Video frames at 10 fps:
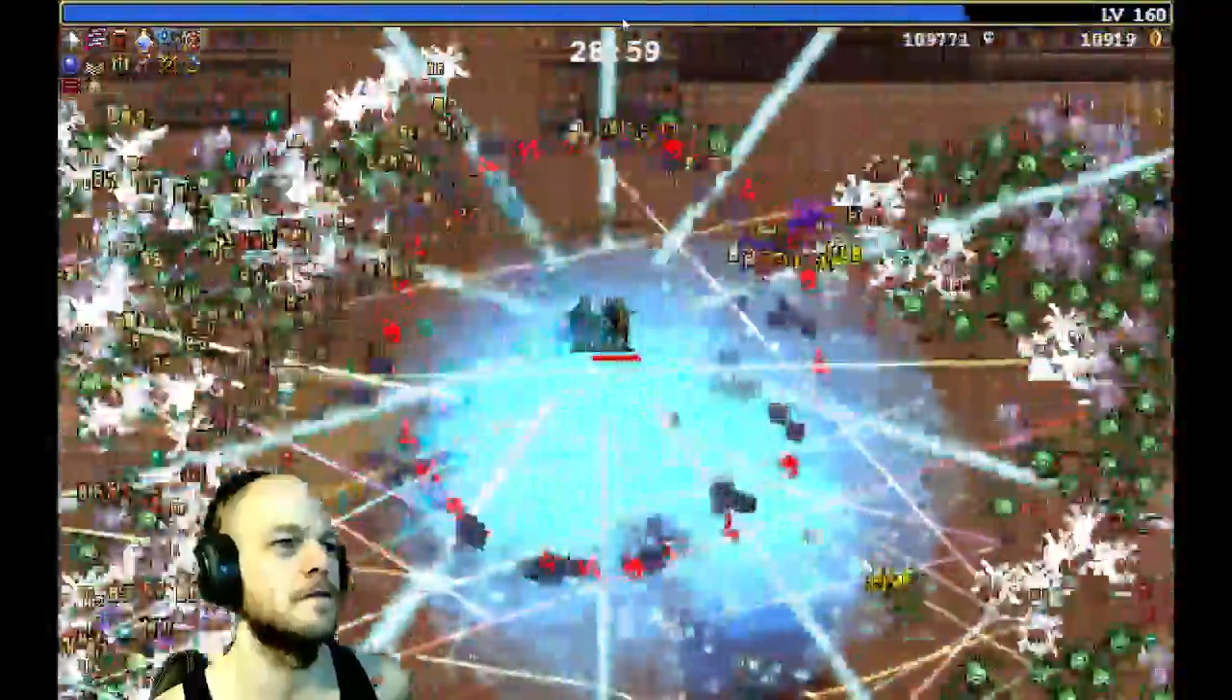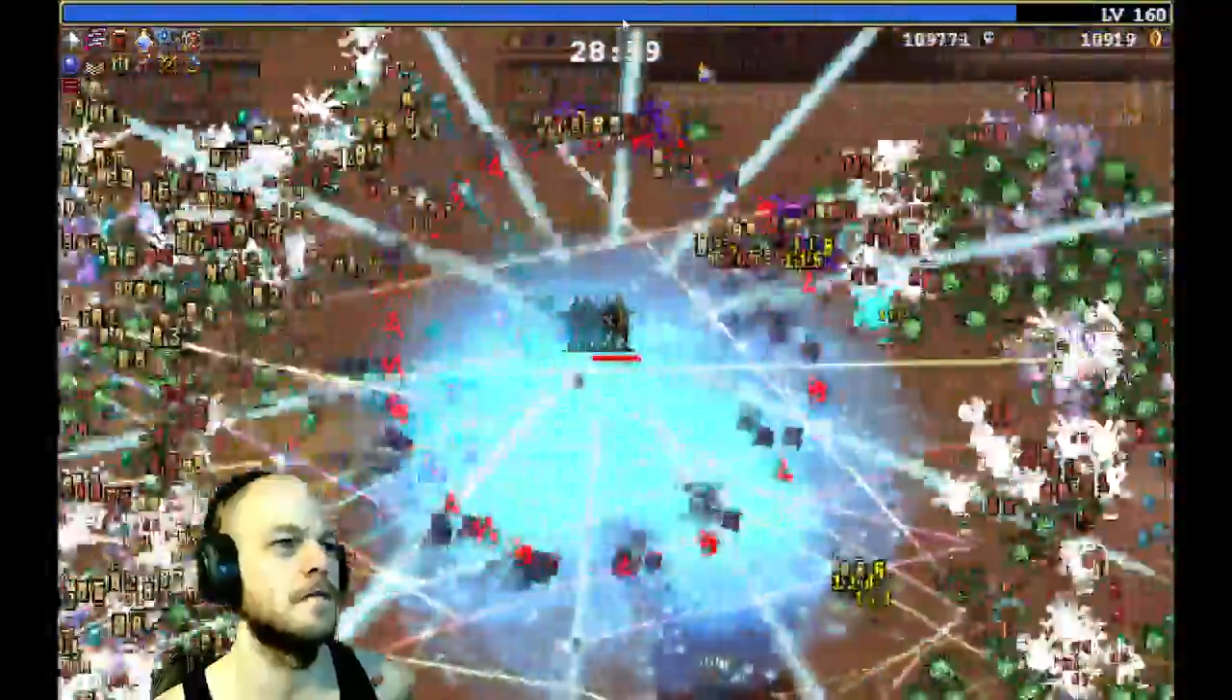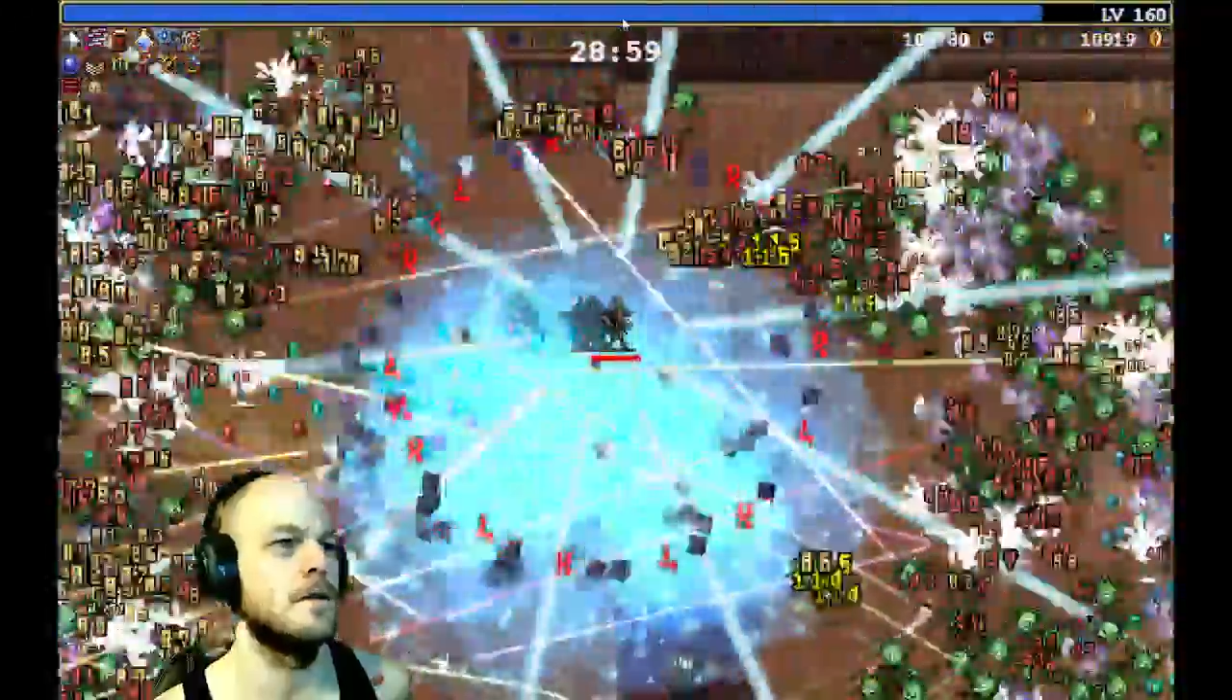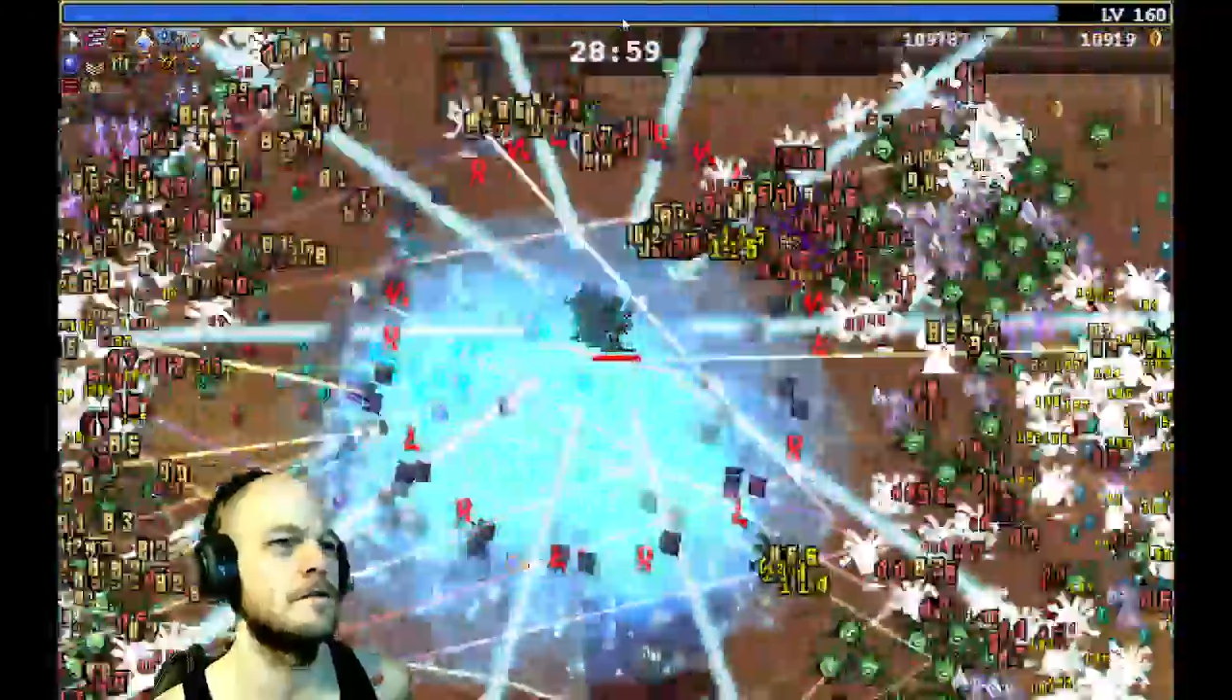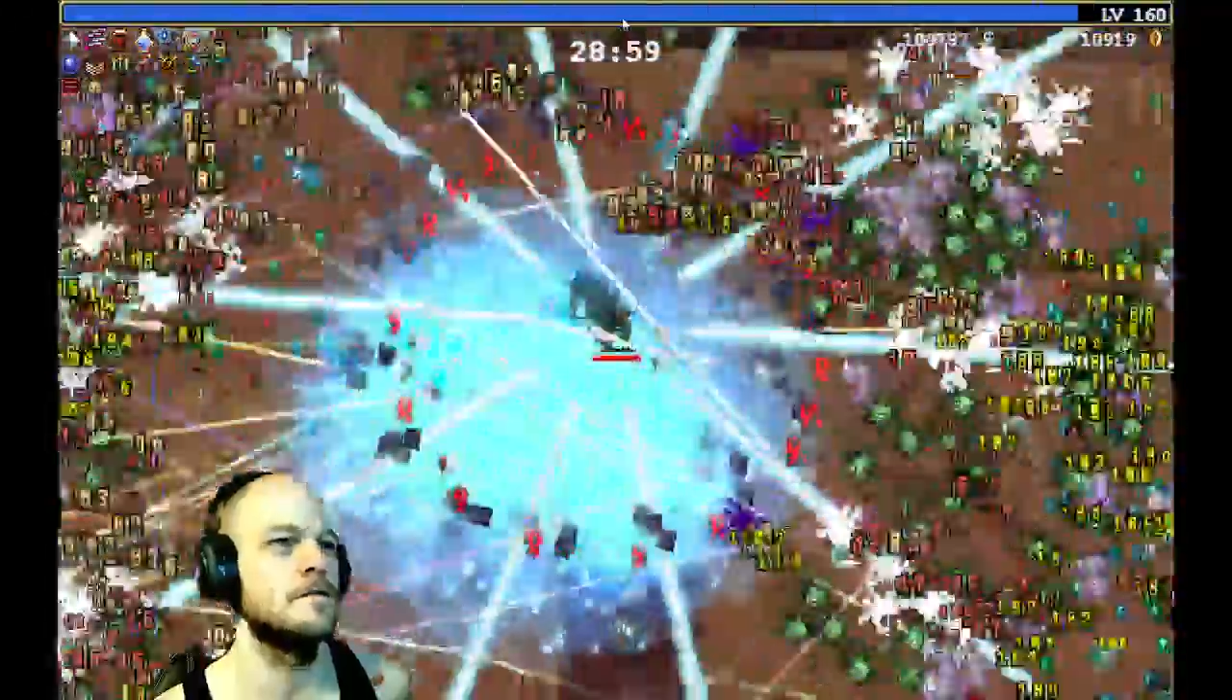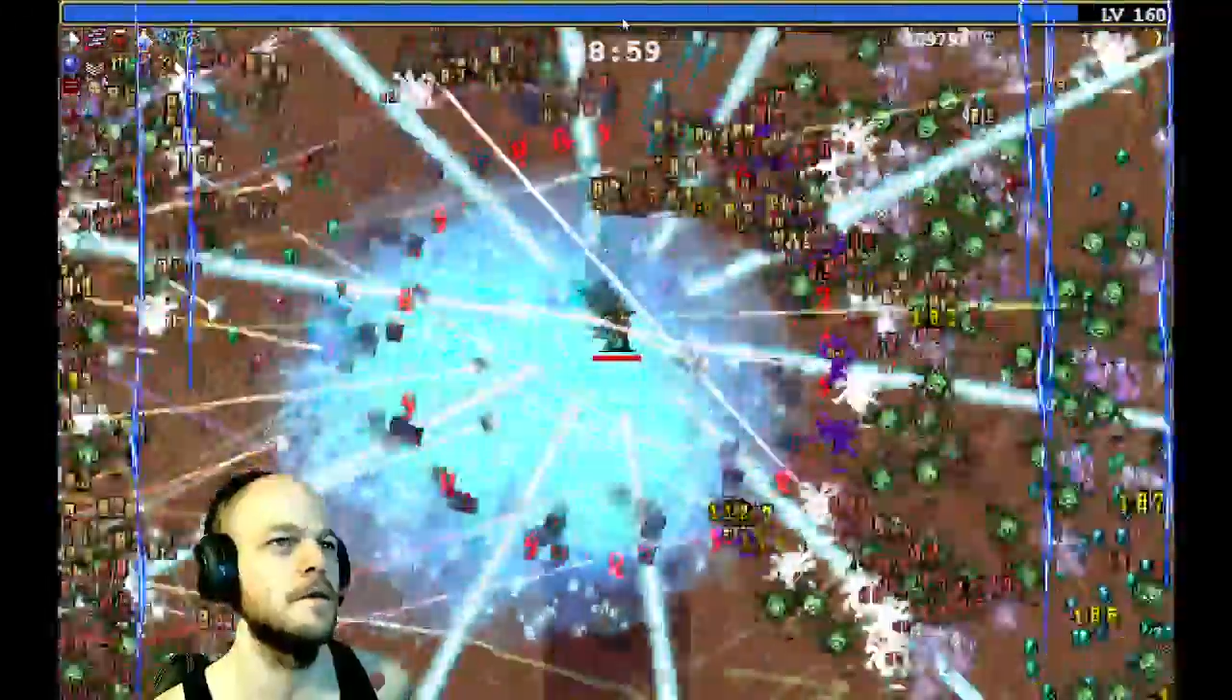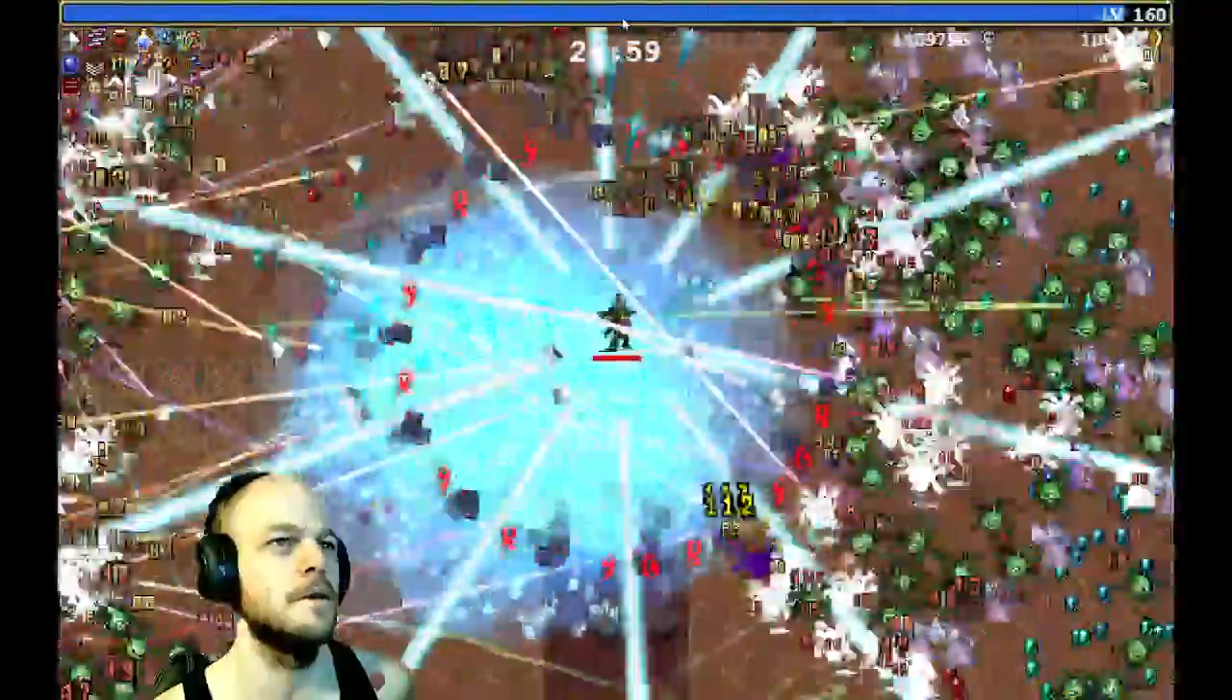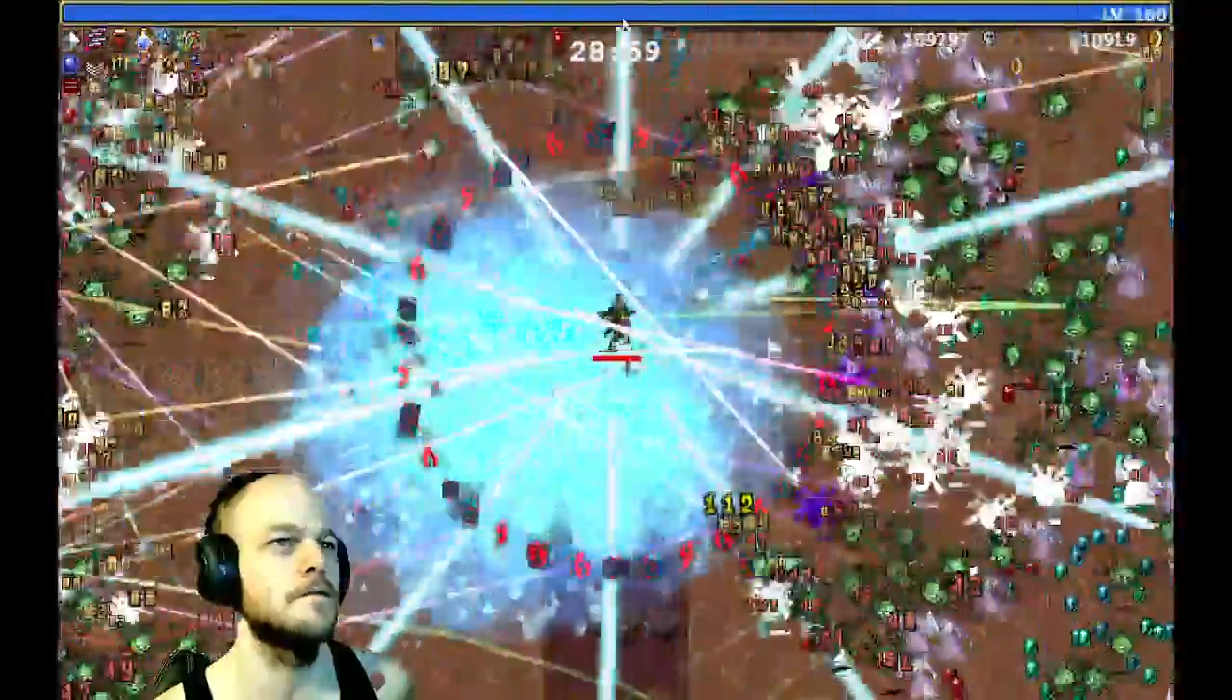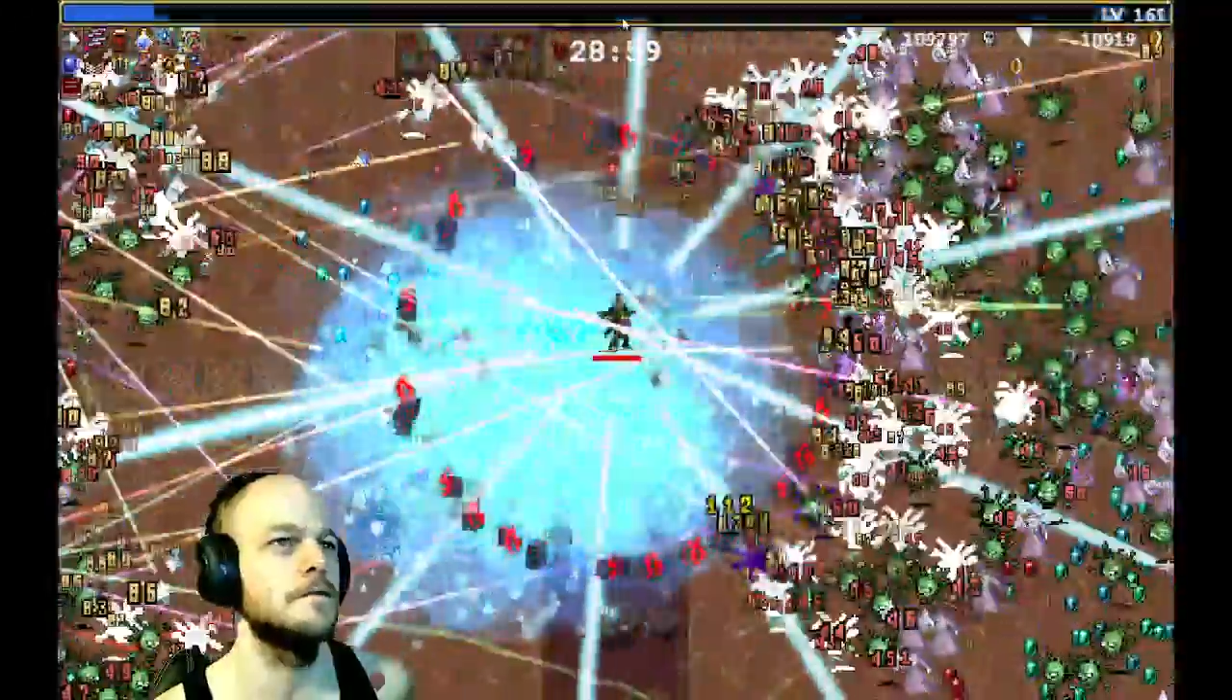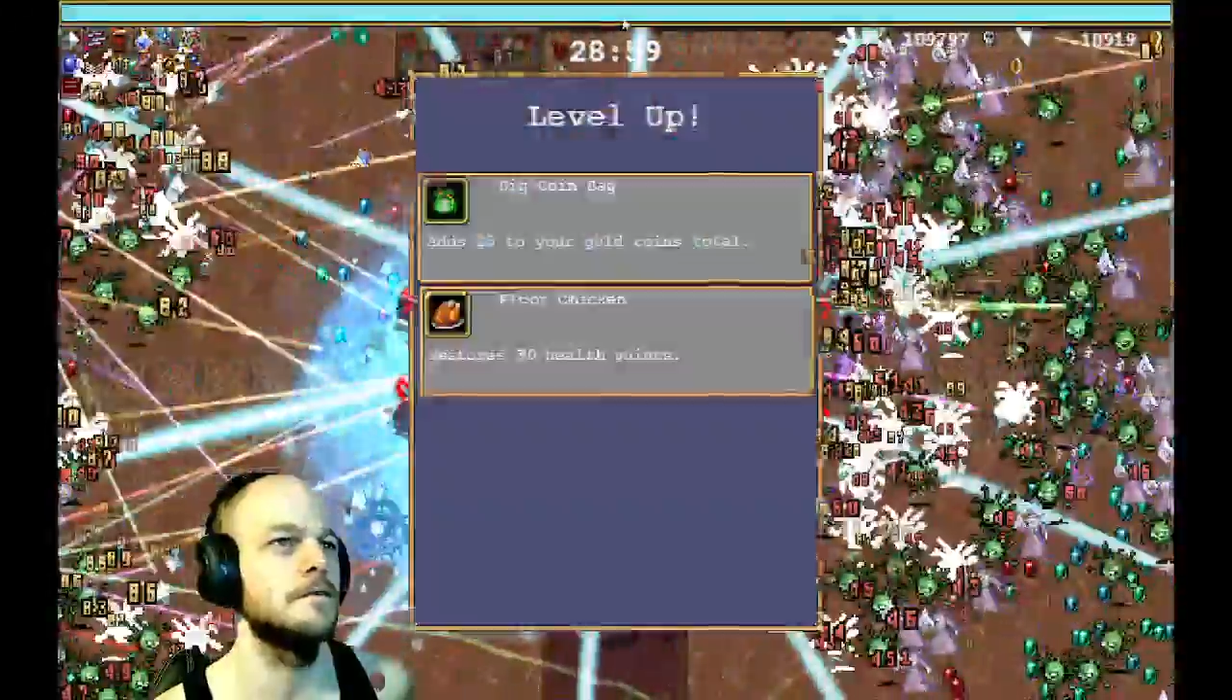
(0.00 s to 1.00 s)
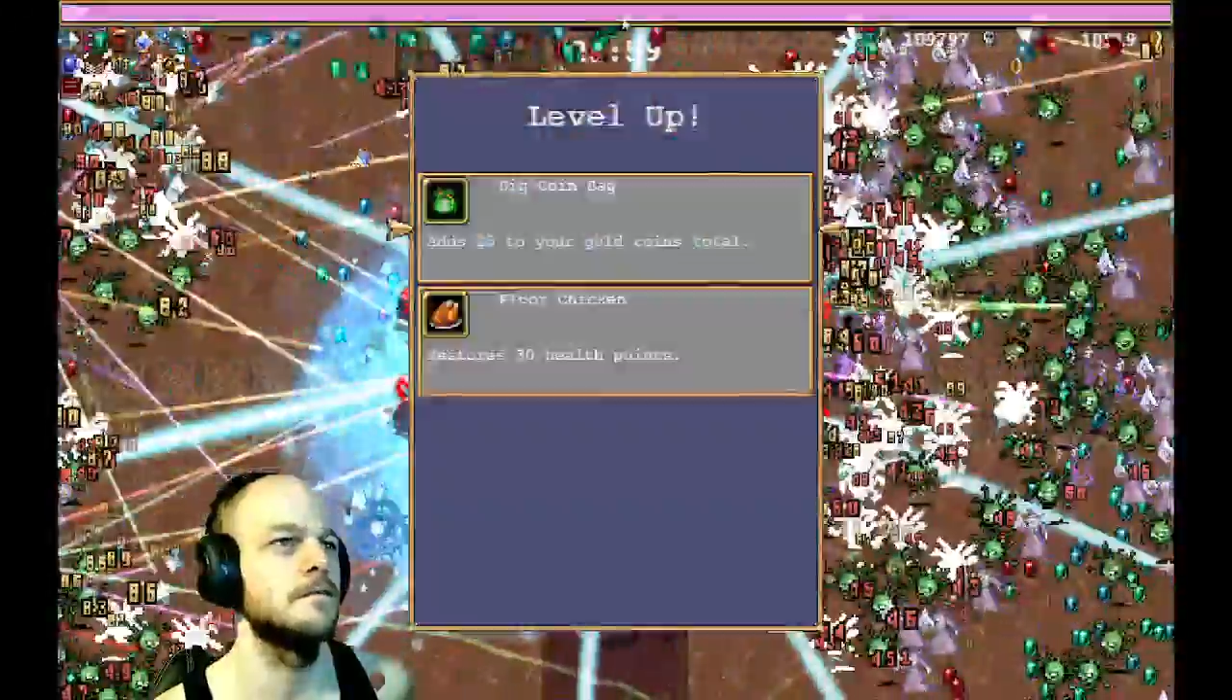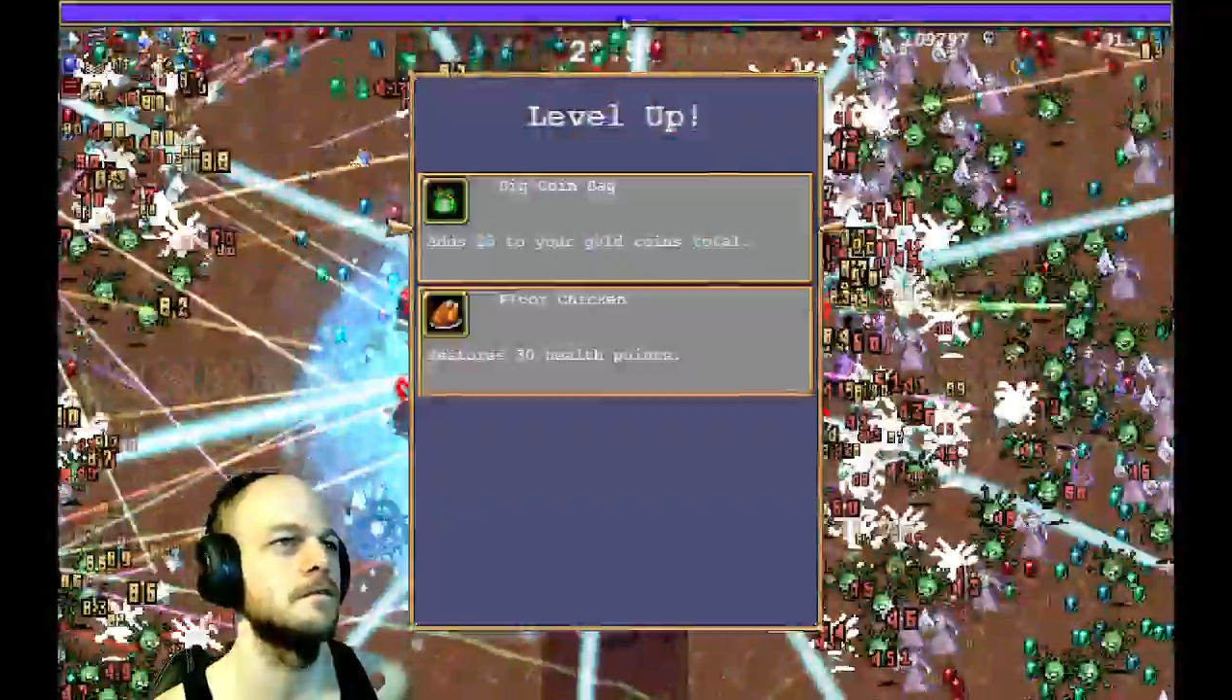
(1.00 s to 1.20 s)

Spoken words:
dairy factory.